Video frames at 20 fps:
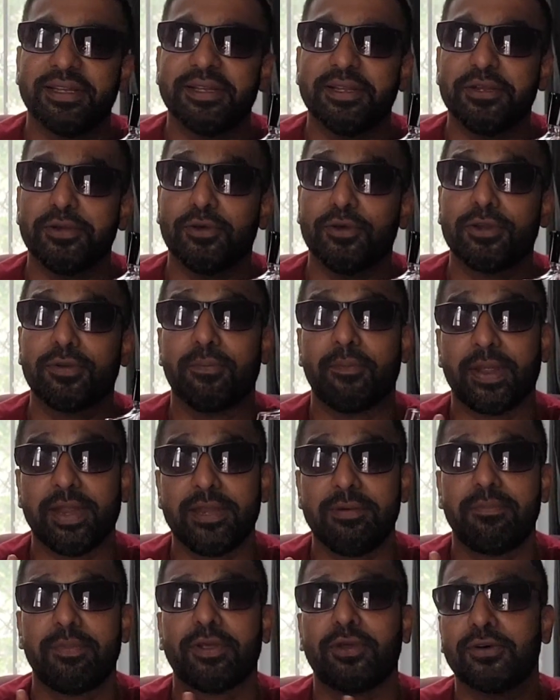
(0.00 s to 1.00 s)
not
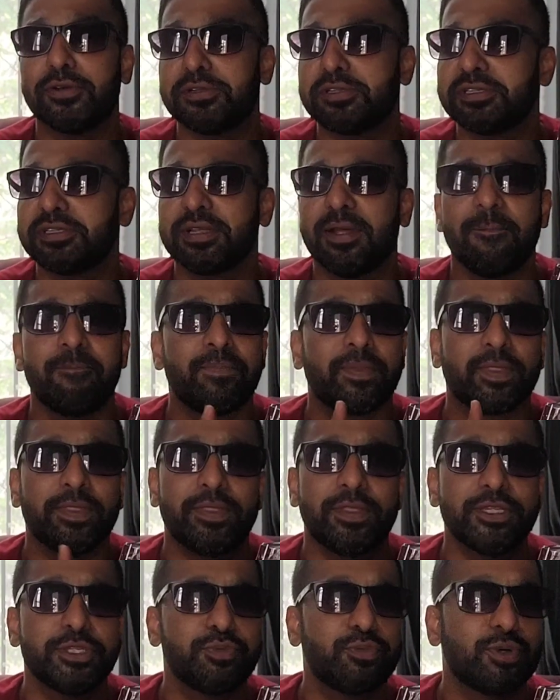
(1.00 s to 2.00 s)
met, because
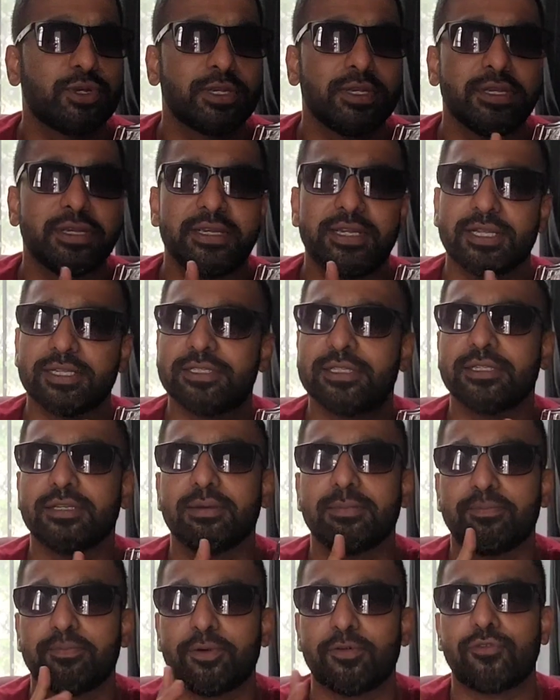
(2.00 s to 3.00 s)
this one
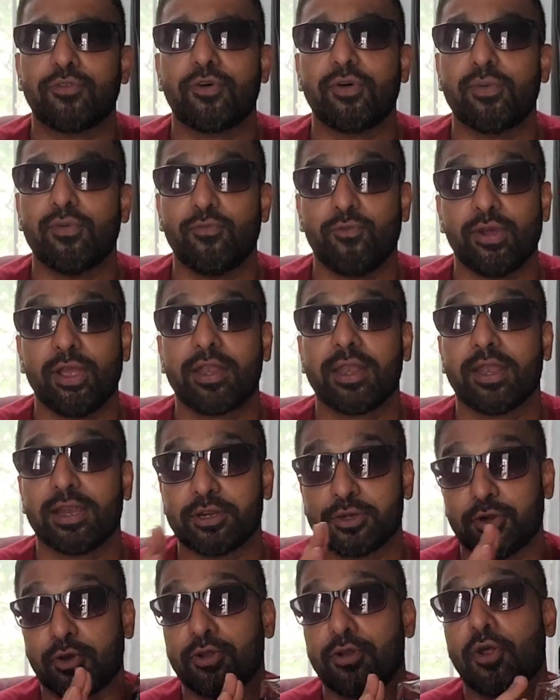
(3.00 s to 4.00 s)
doesn't perform well
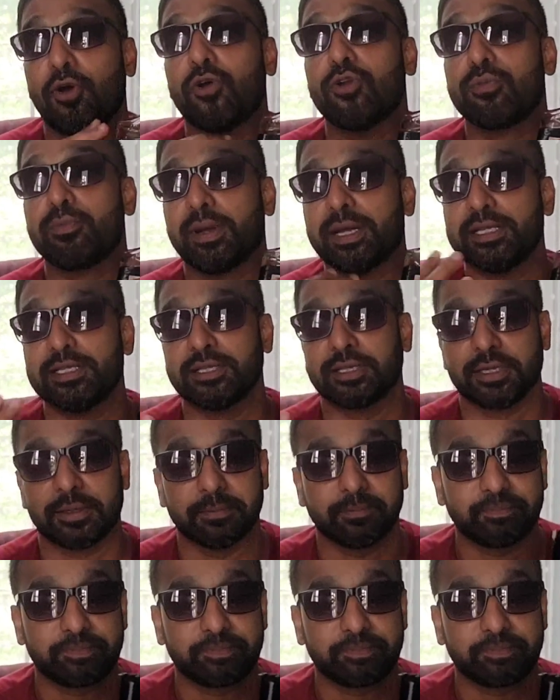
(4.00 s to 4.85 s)
at all on my skin.